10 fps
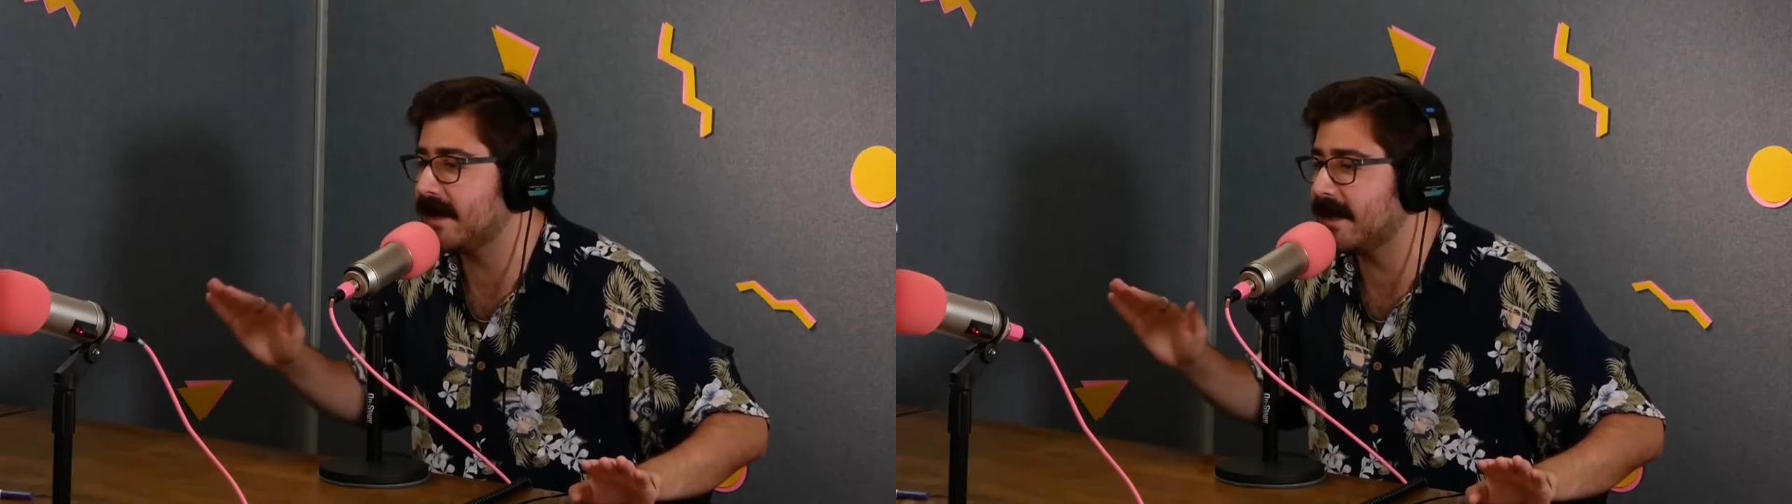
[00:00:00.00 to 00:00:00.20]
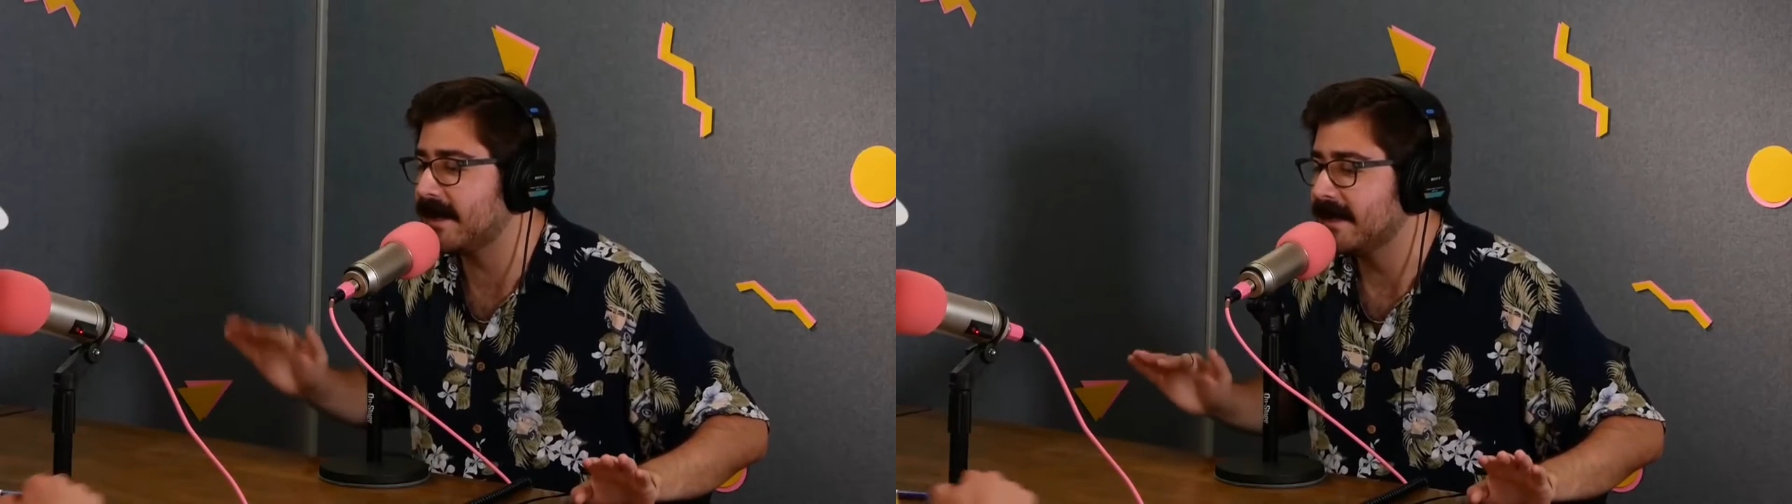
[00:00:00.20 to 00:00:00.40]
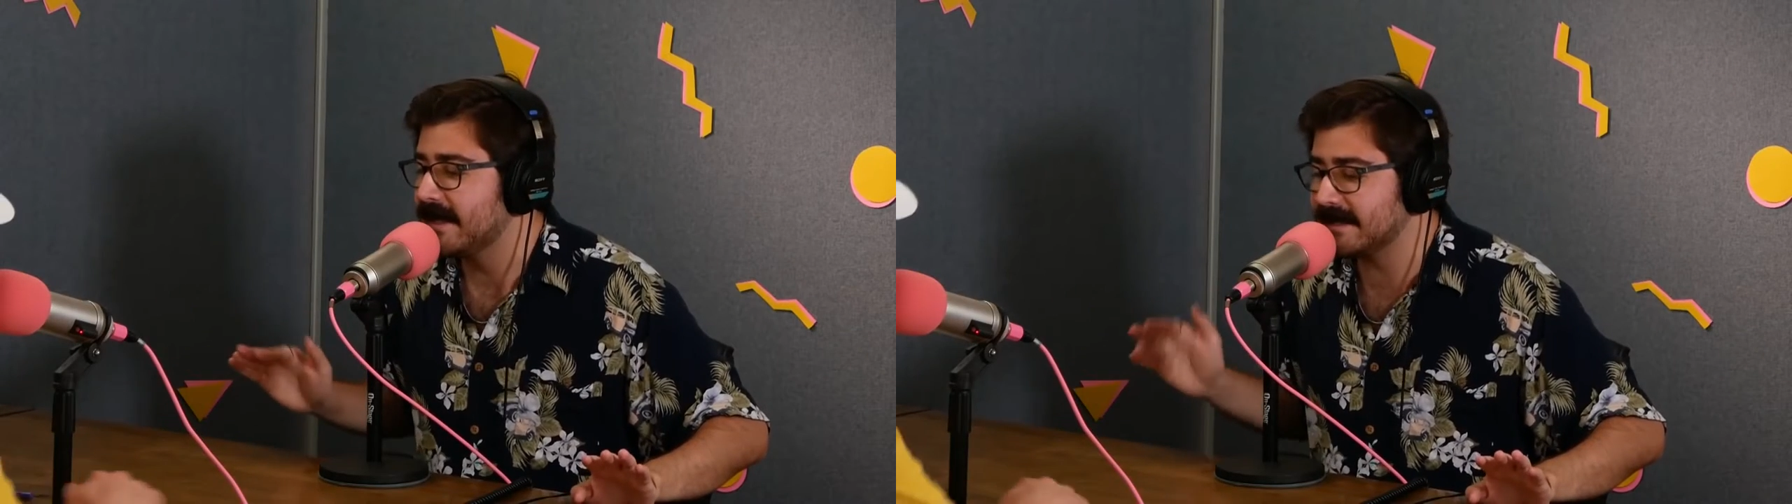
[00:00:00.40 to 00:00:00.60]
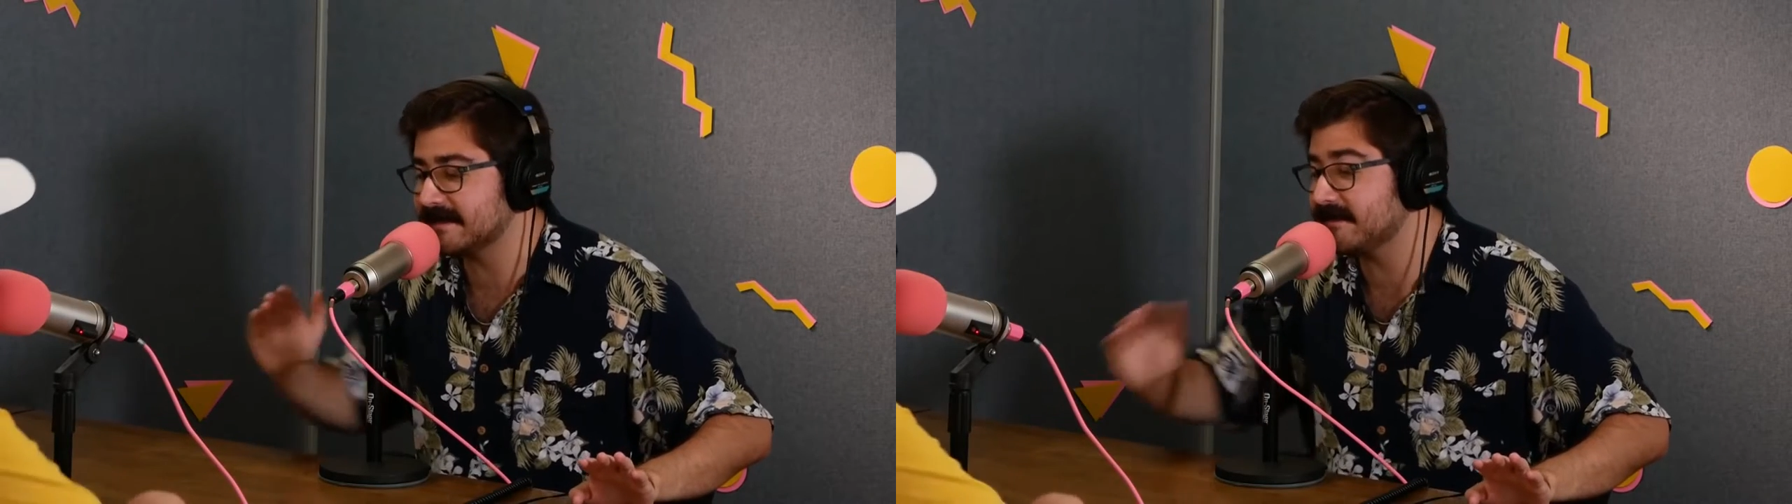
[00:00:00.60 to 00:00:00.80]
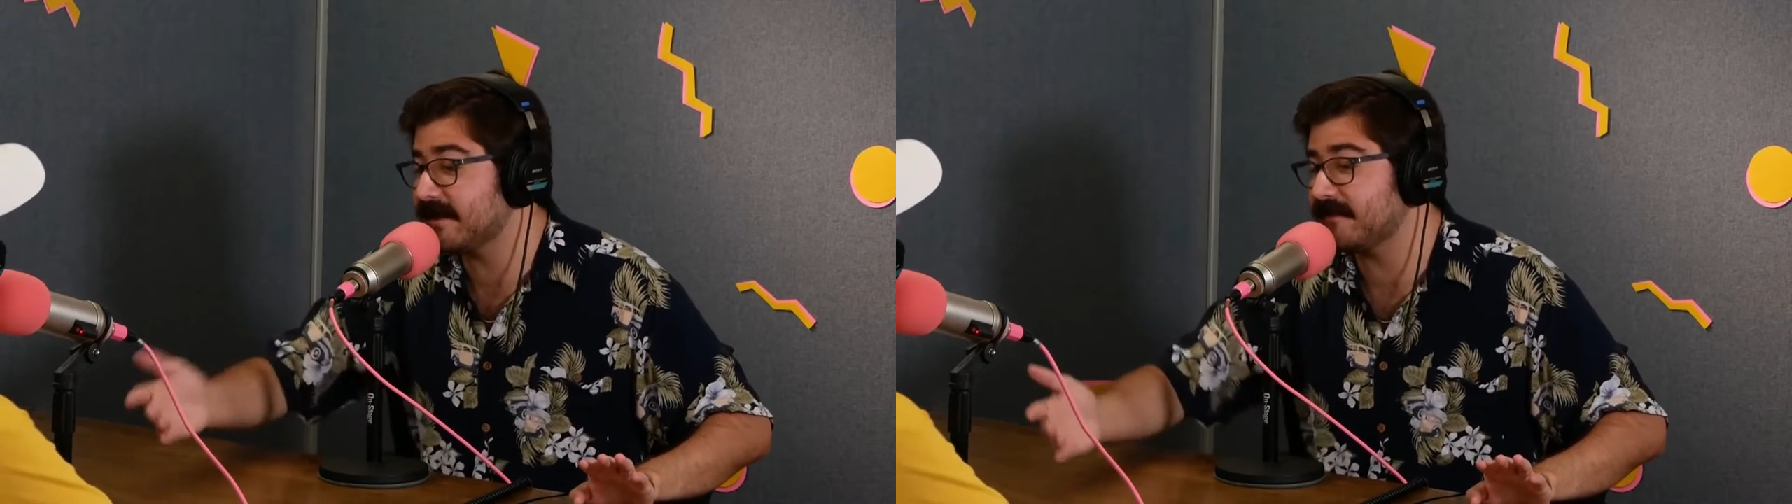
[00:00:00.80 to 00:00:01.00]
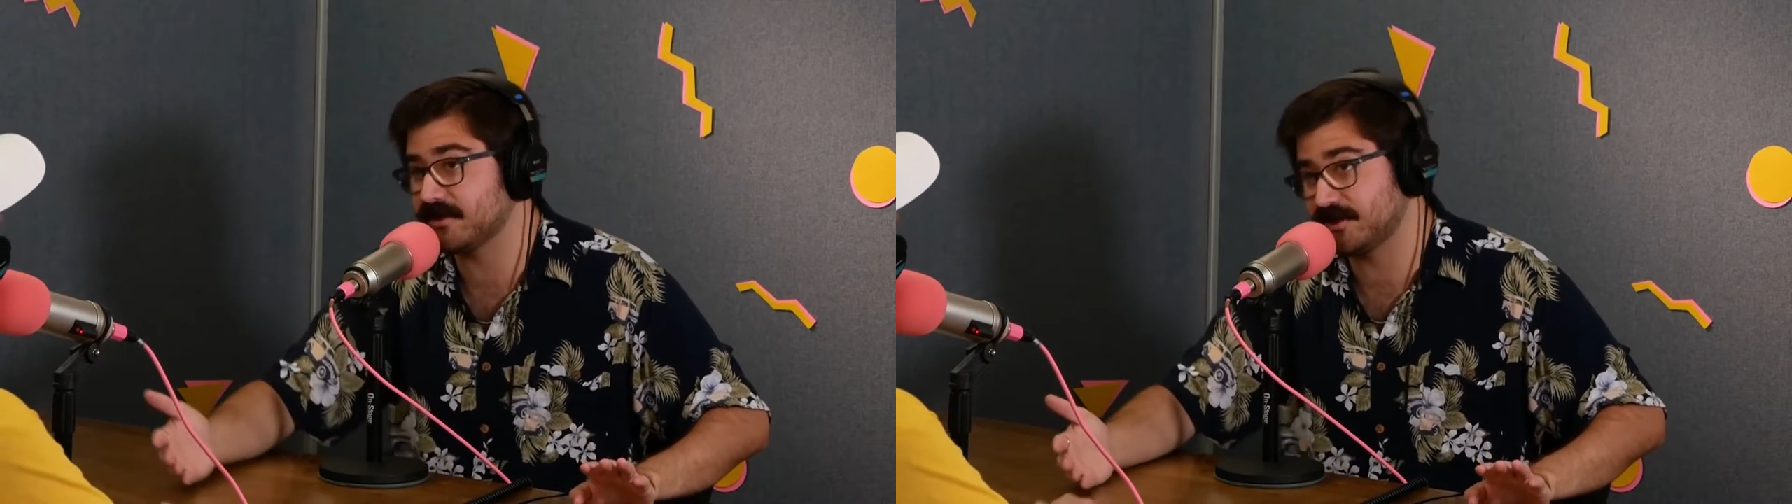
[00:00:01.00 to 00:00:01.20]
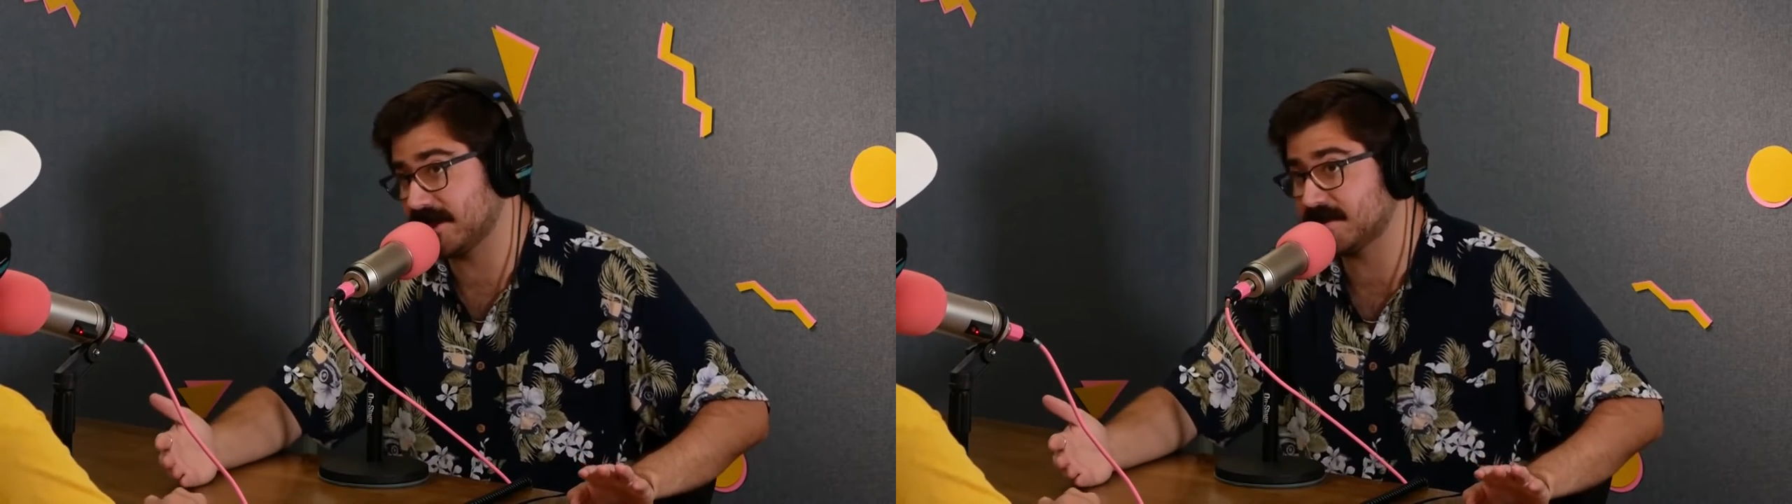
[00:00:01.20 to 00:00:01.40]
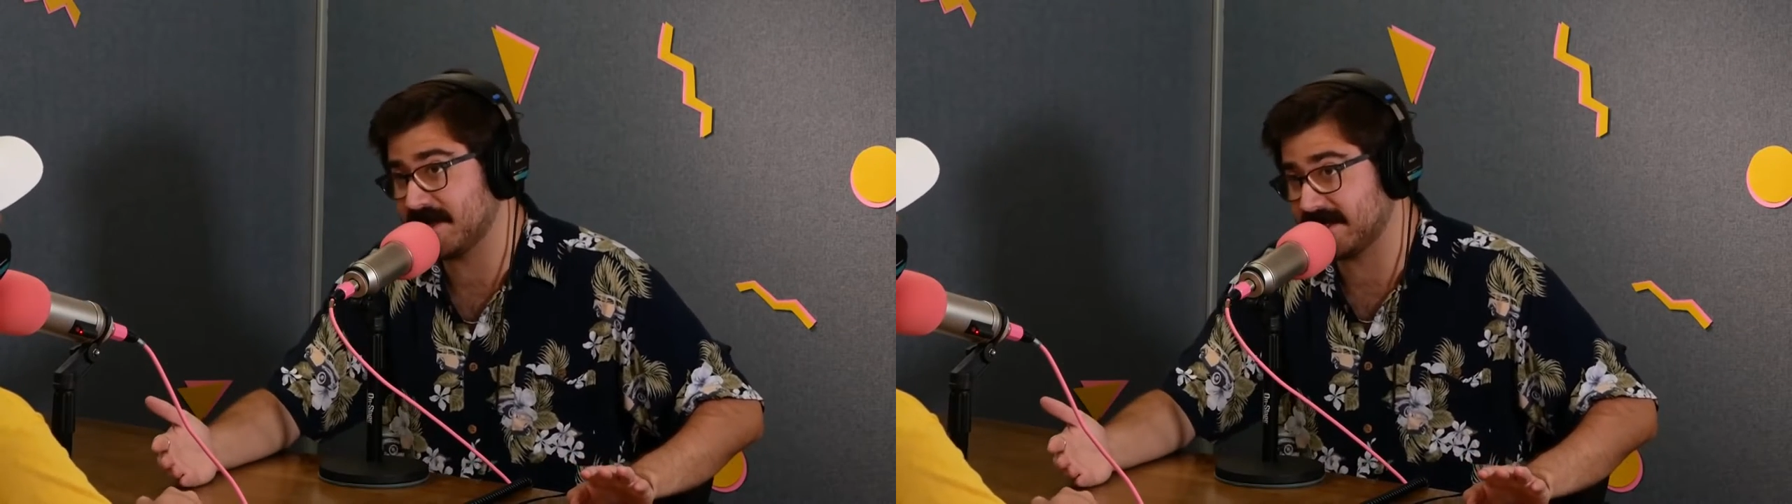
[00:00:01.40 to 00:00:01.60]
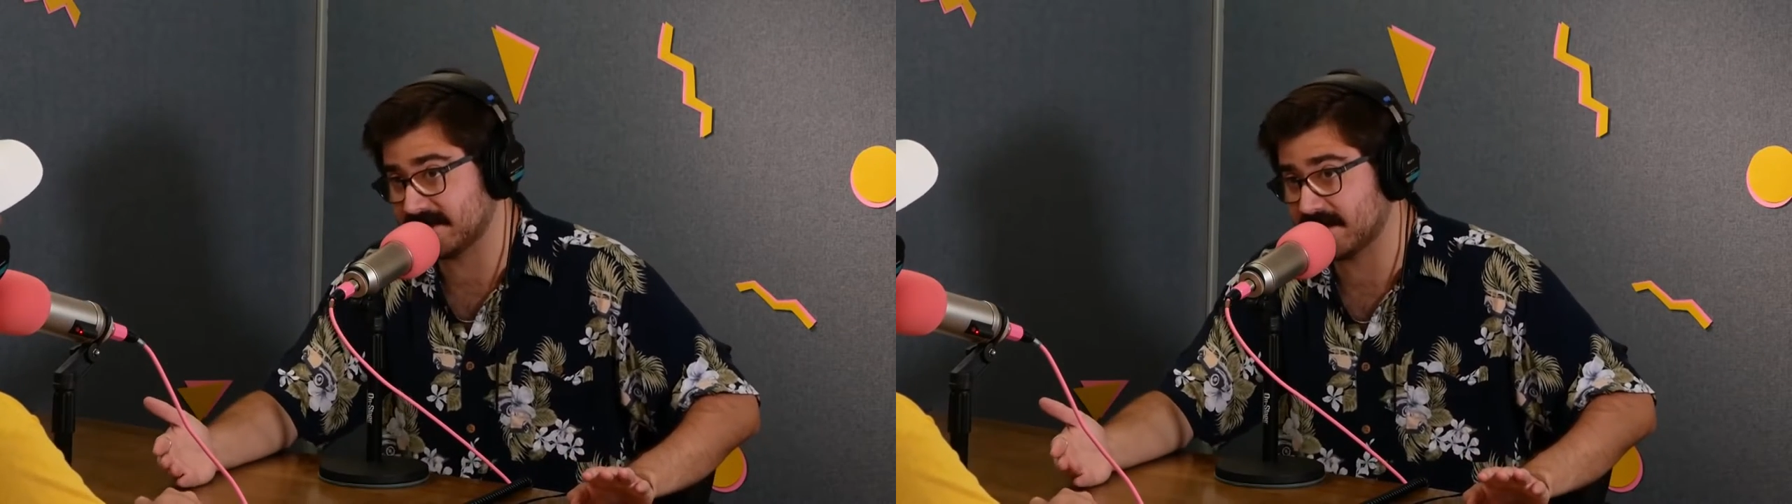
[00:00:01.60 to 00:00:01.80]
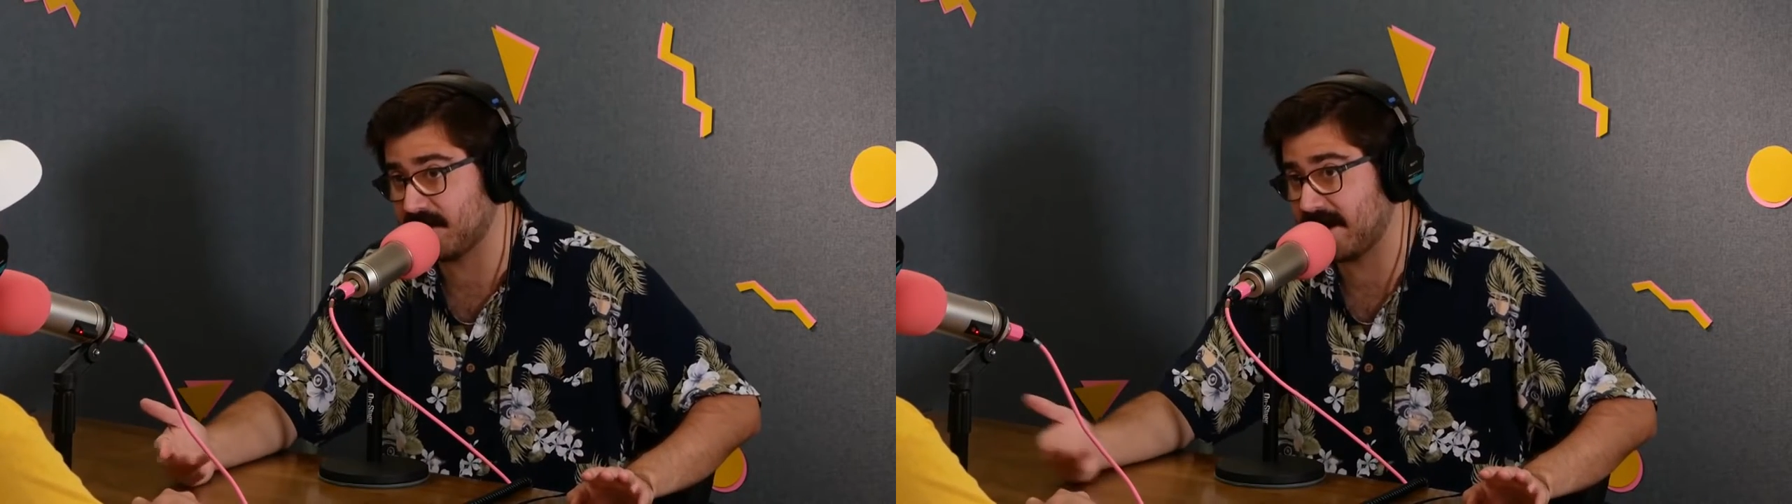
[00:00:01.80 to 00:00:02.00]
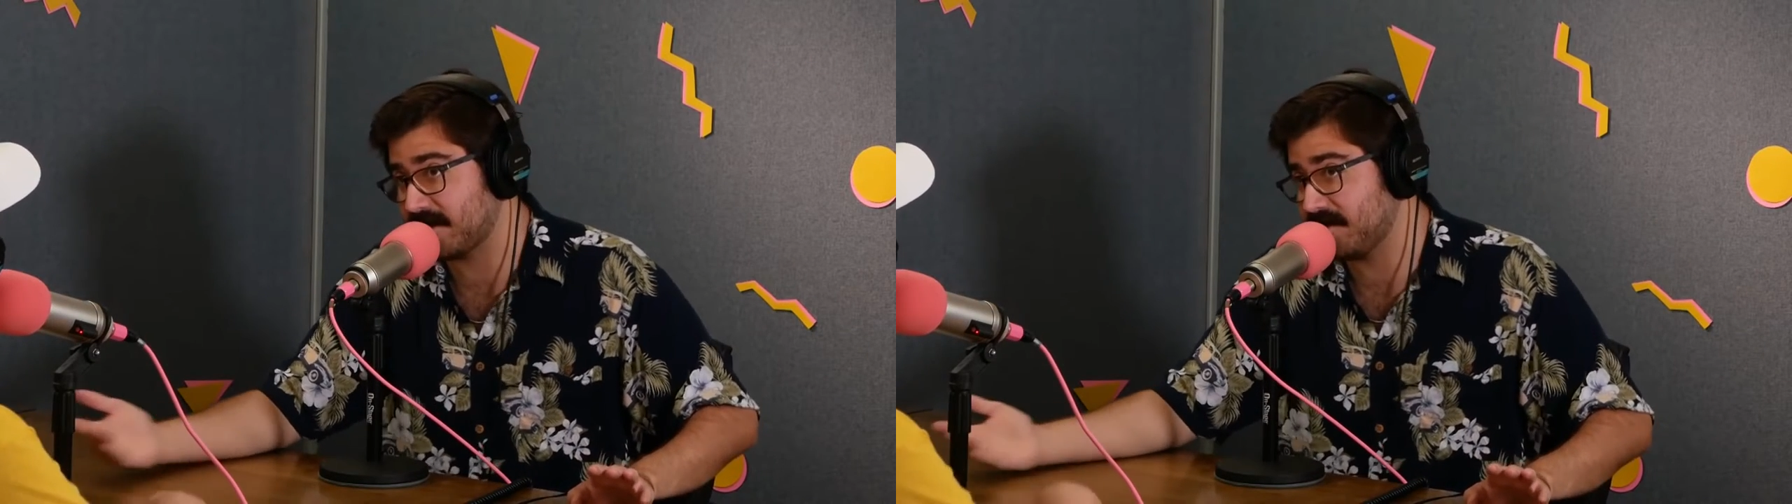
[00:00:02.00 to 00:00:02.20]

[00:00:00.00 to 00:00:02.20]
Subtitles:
It doesn't even have to just be on the subreddit.